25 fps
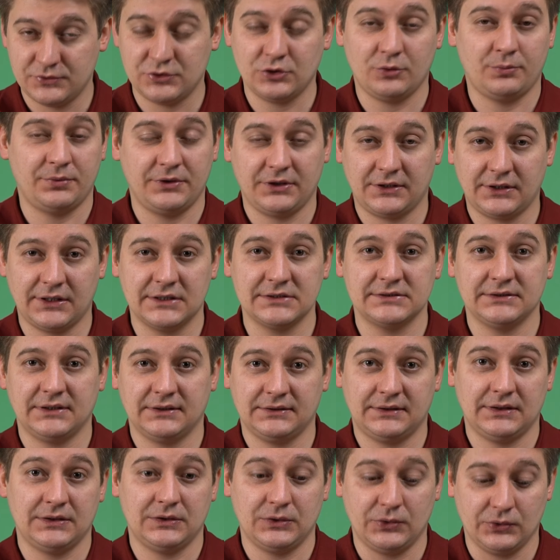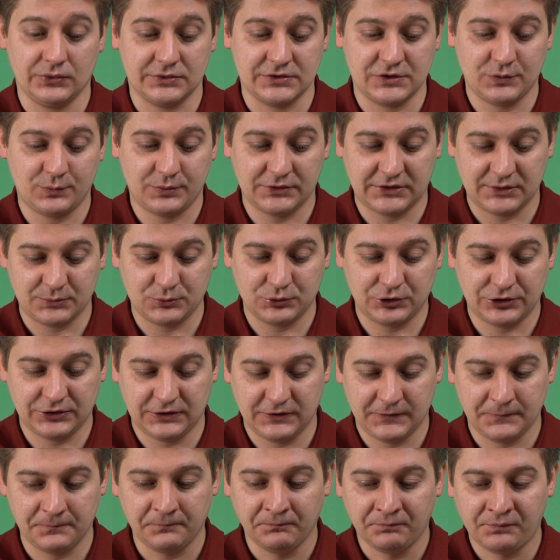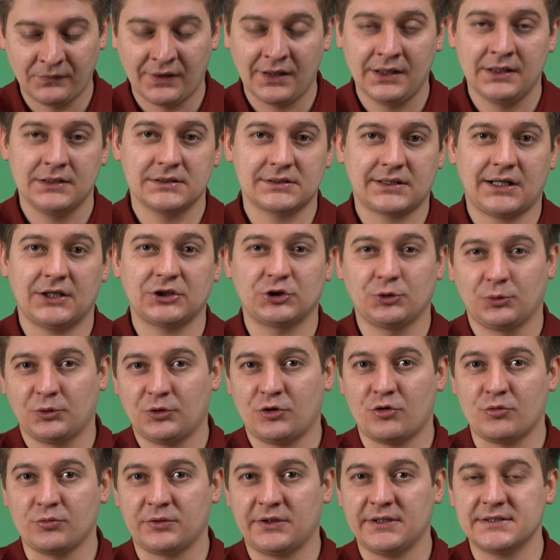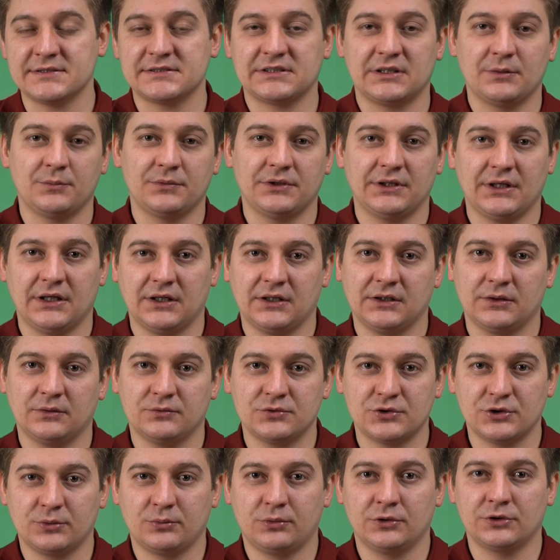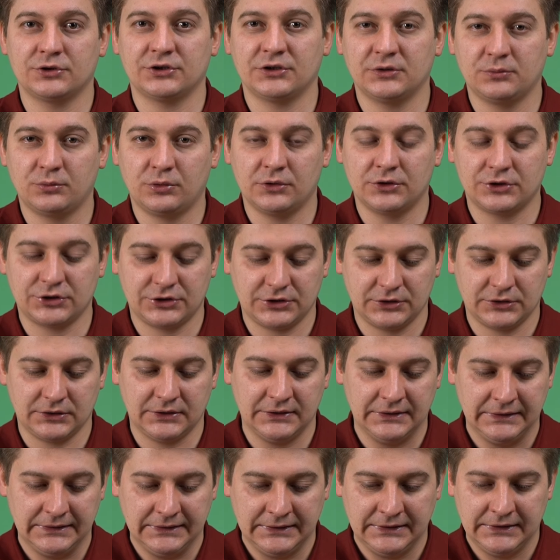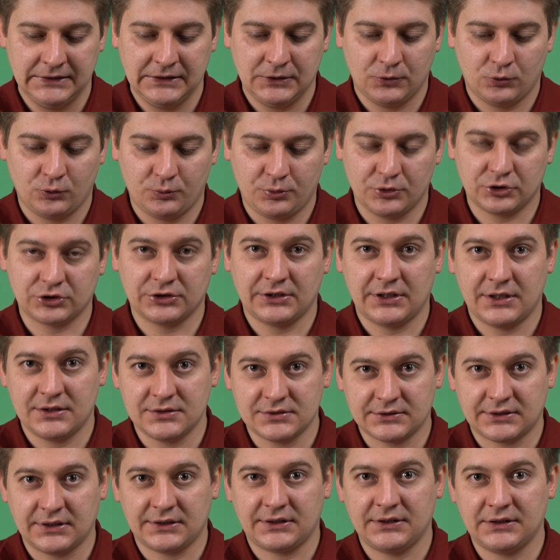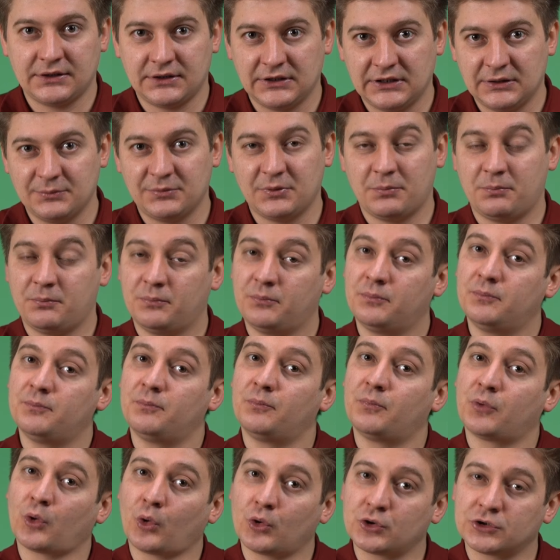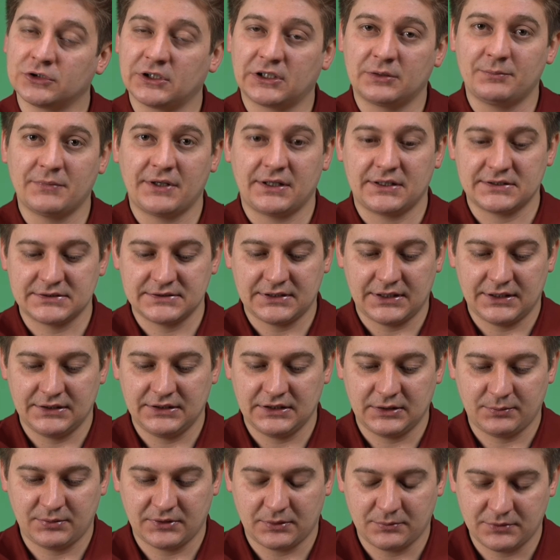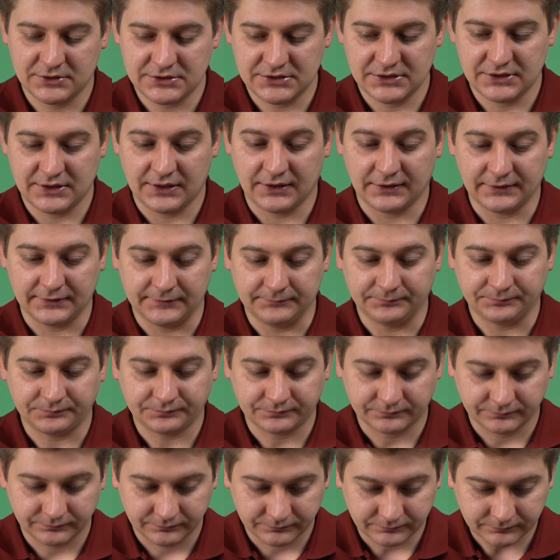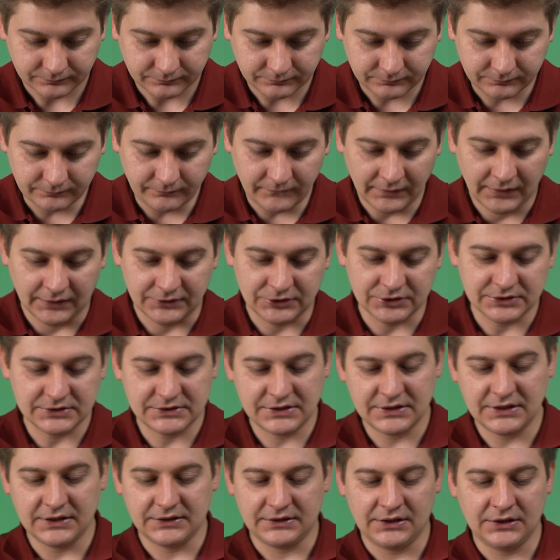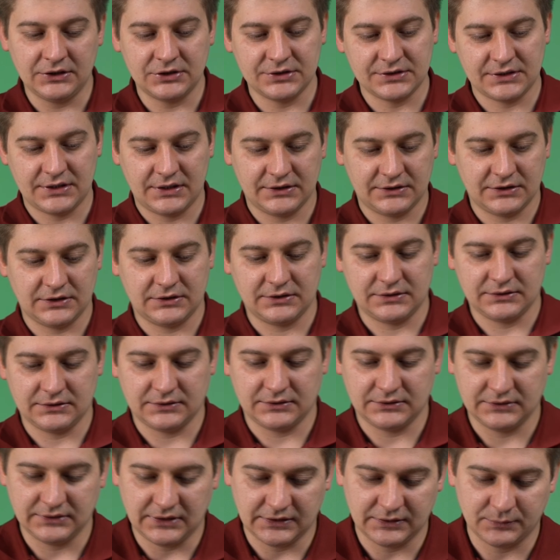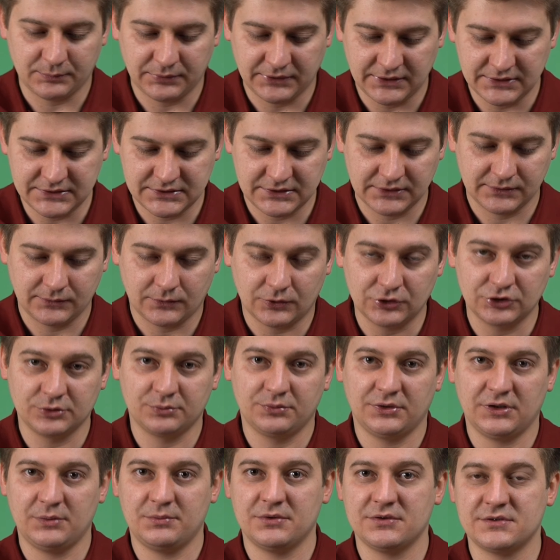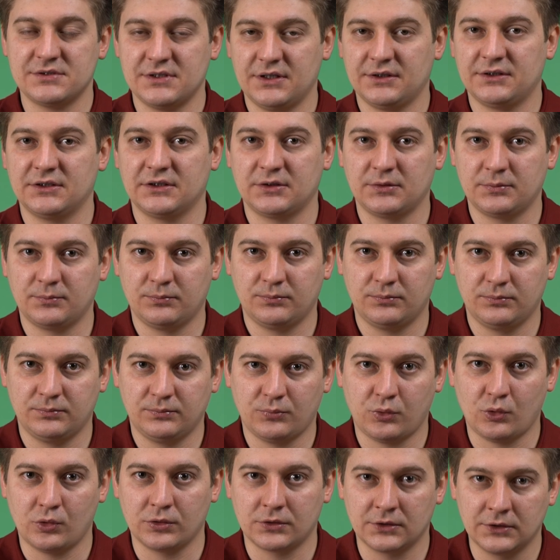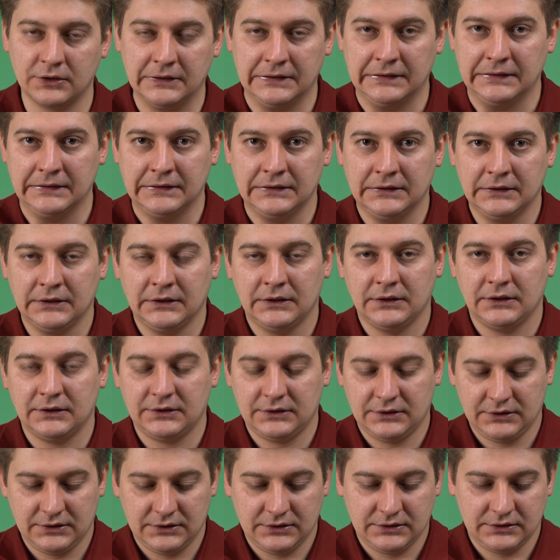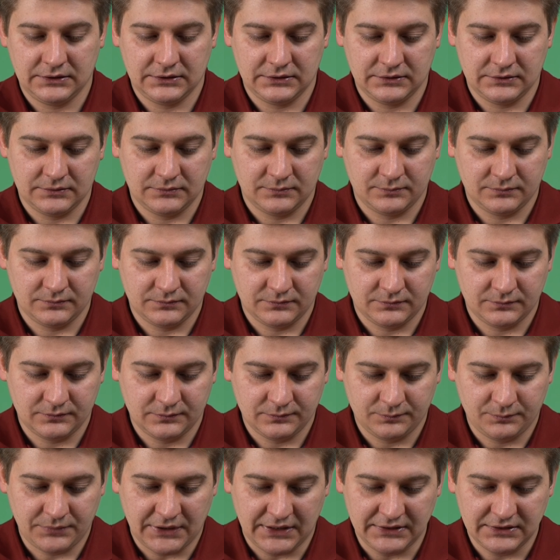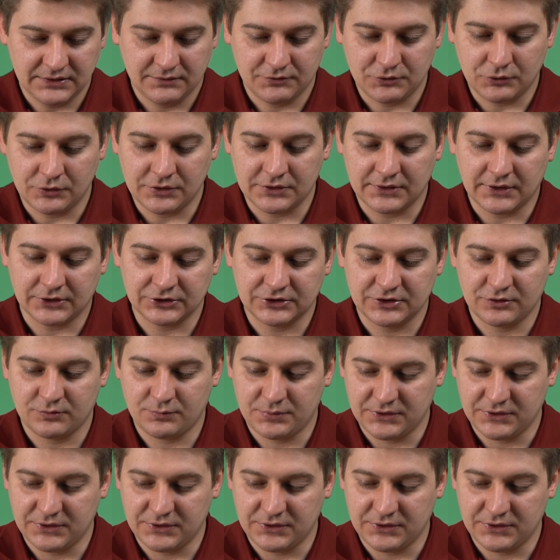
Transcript: Most likely, everything will clean off perfectly, because with every new test I'm more and more confident in what I already know about materials. Theoretically, this material should be non-porous, so everything should come